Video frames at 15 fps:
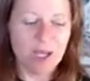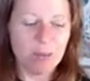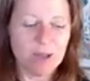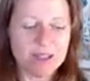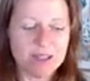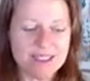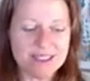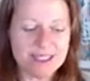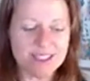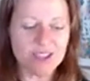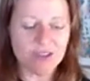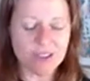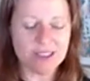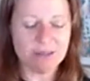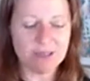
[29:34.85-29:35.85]
but this is a
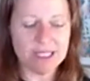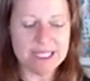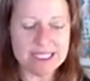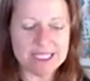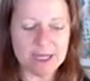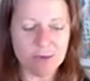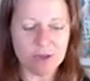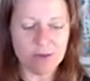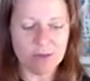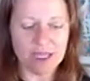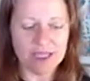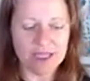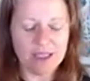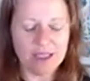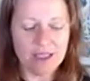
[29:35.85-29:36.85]
story that really stuck with me,